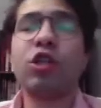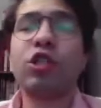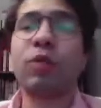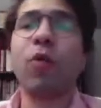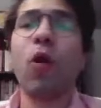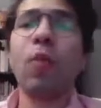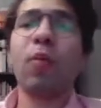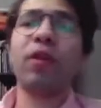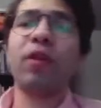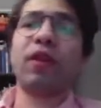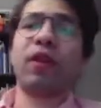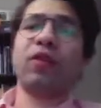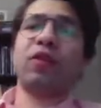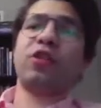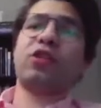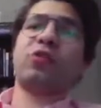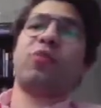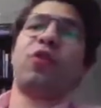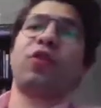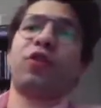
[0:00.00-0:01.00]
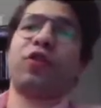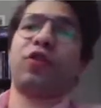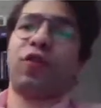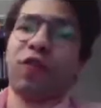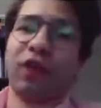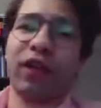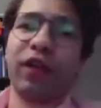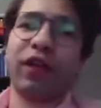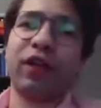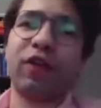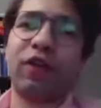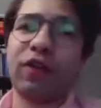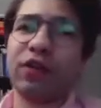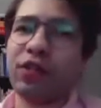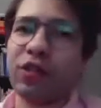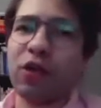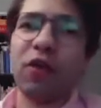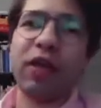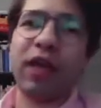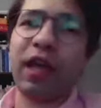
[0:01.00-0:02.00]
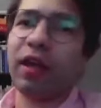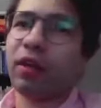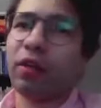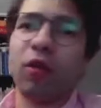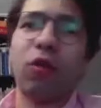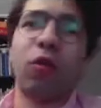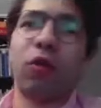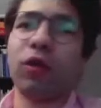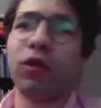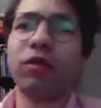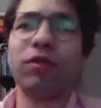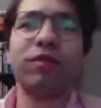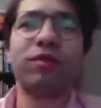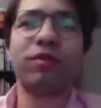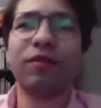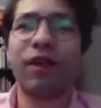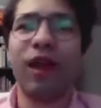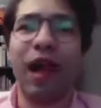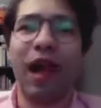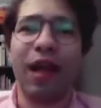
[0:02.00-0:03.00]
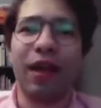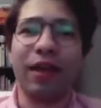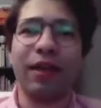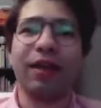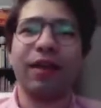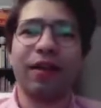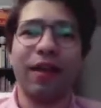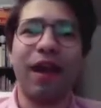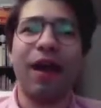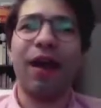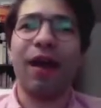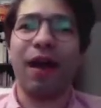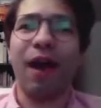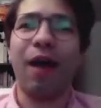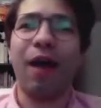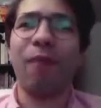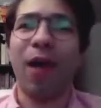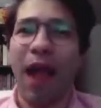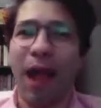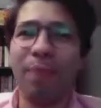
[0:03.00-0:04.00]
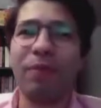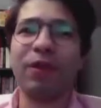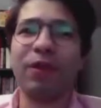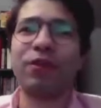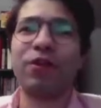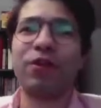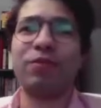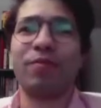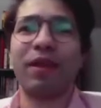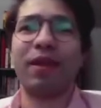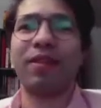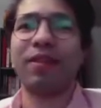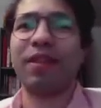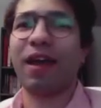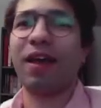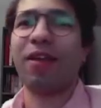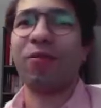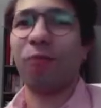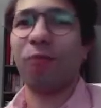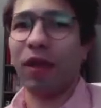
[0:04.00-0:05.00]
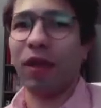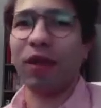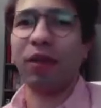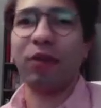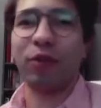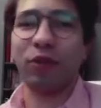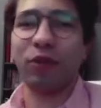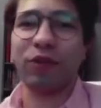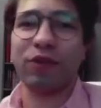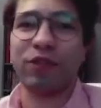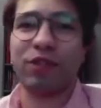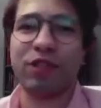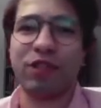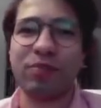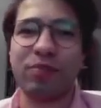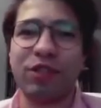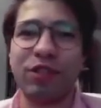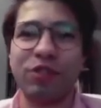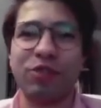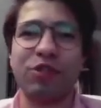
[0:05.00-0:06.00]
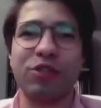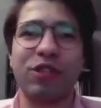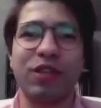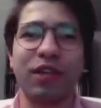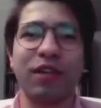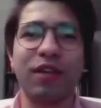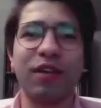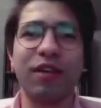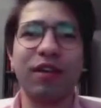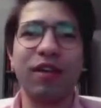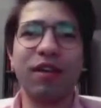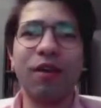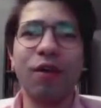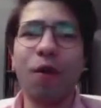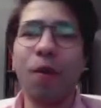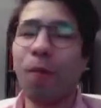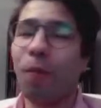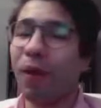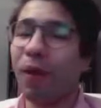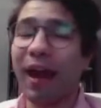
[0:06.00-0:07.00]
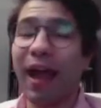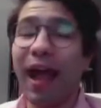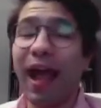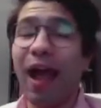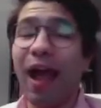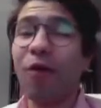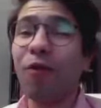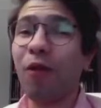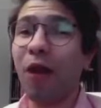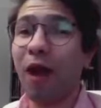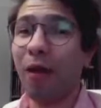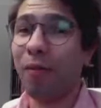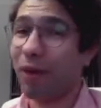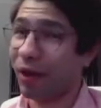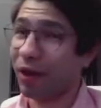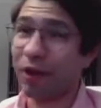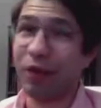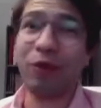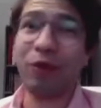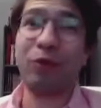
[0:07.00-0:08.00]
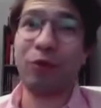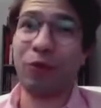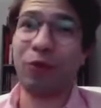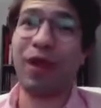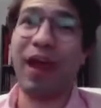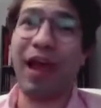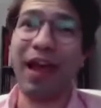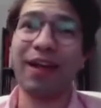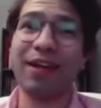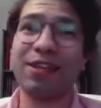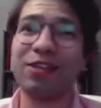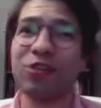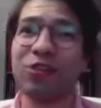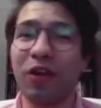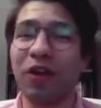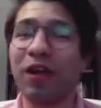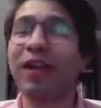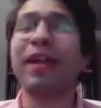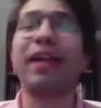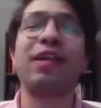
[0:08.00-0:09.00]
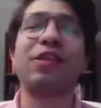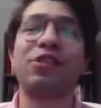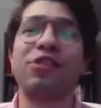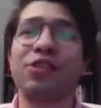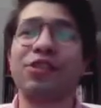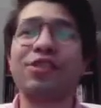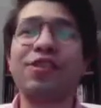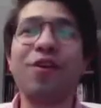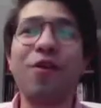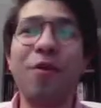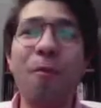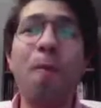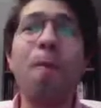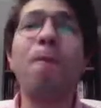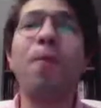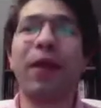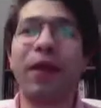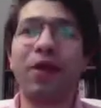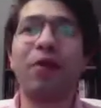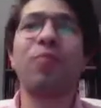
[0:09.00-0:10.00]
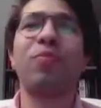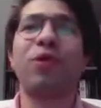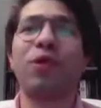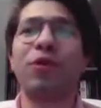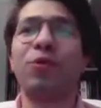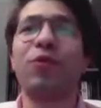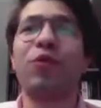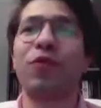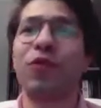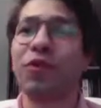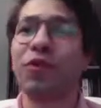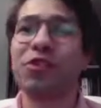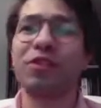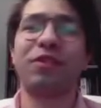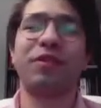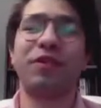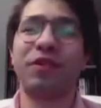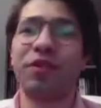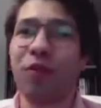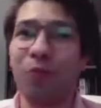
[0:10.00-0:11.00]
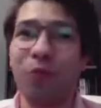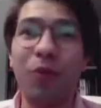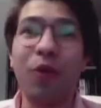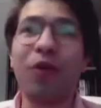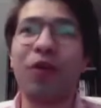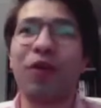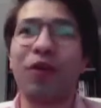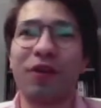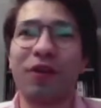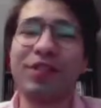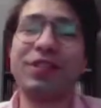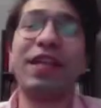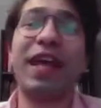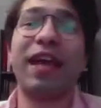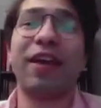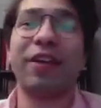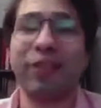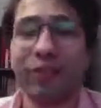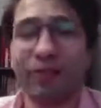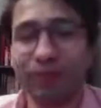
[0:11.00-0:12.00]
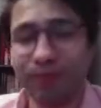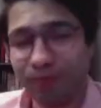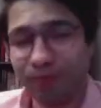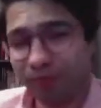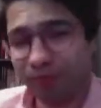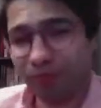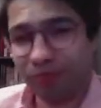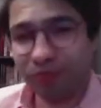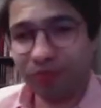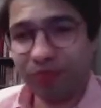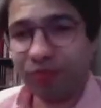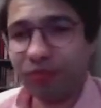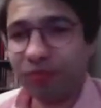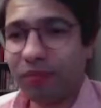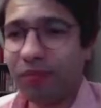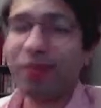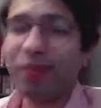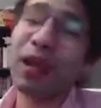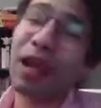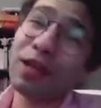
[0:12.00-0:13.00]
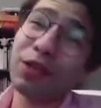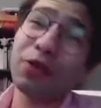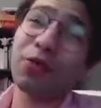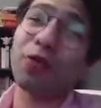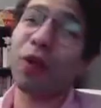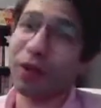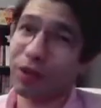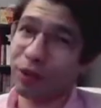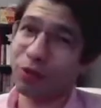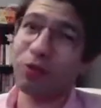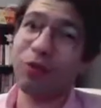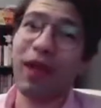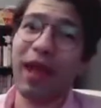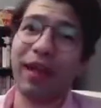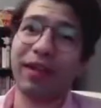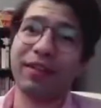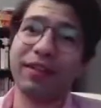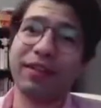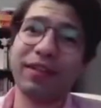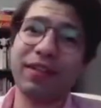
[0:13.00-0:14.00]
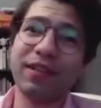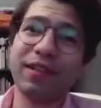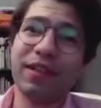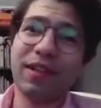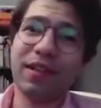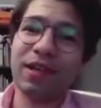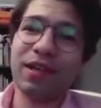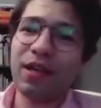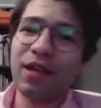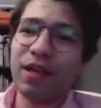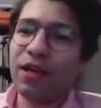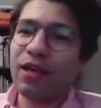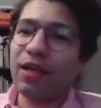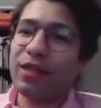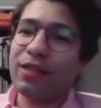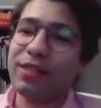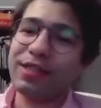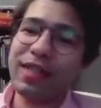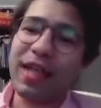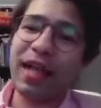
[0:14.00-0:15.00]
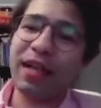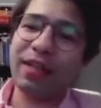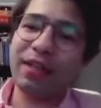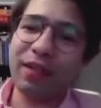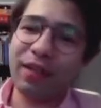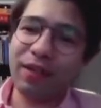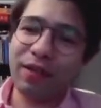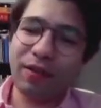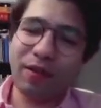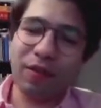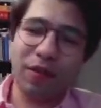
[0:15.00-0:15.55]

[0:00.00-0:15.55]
So I'm hoping that at this point you're fairly convinced, okay, cool. I I'm happy to admit that weighing the universe seems interesting. But how am I going to do that? It's not like I can just pick up the universe and you know put it on a scale. And you're right, you can't. Instead,